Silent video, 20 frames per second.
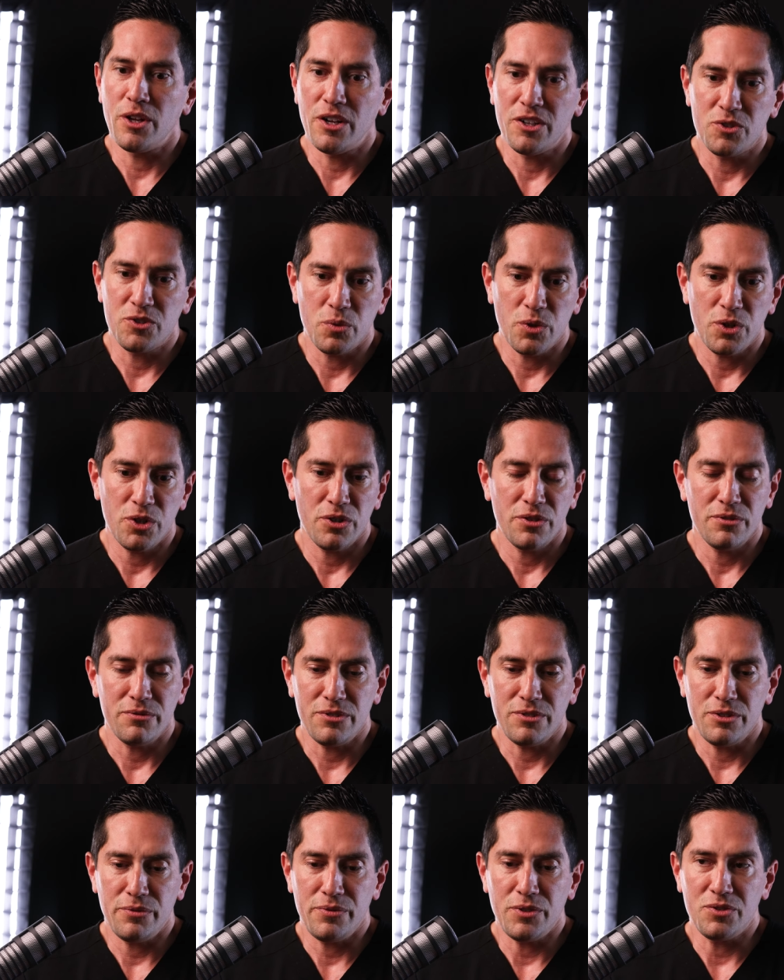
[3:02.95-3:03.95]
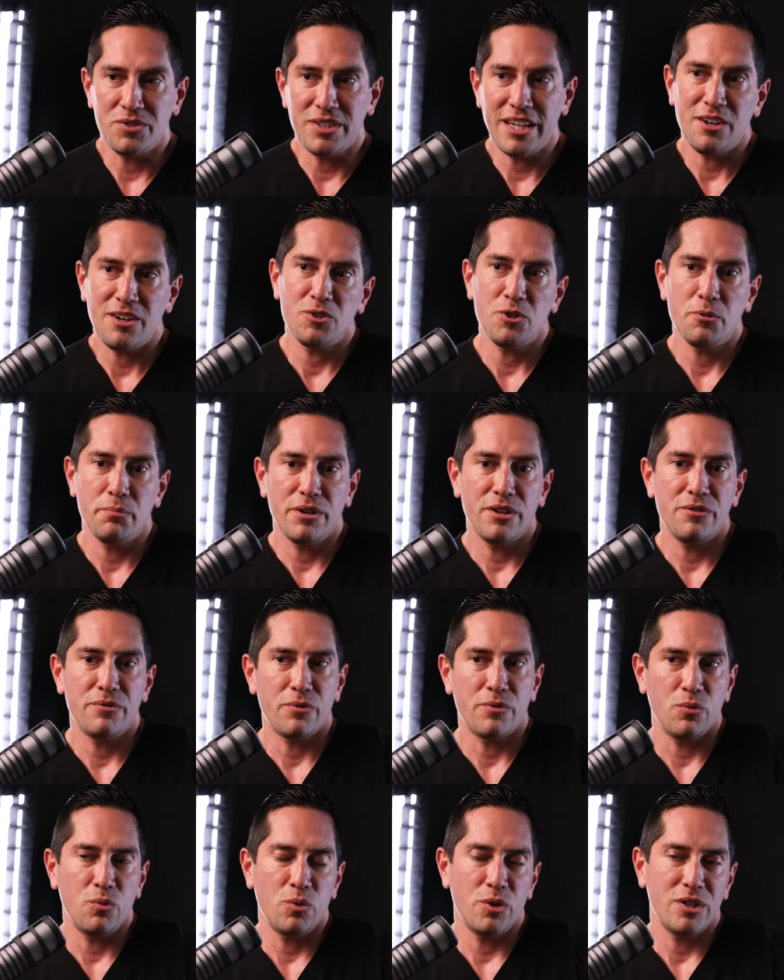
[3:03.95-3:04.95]
loss, where if you sat on your butt
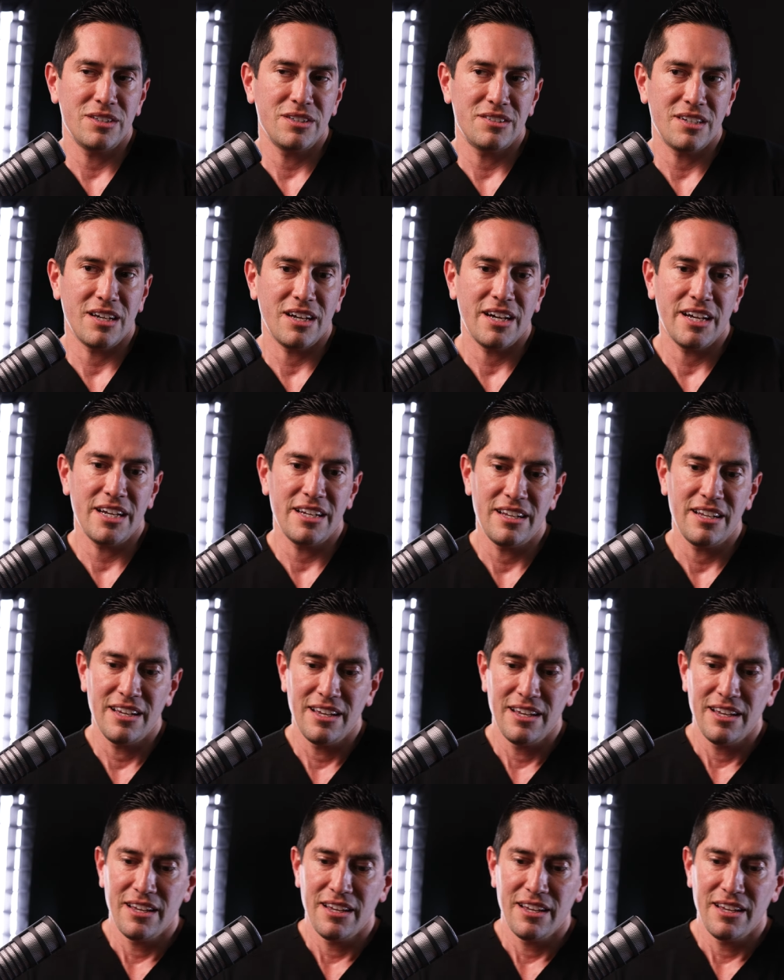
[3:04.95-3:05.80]
from one side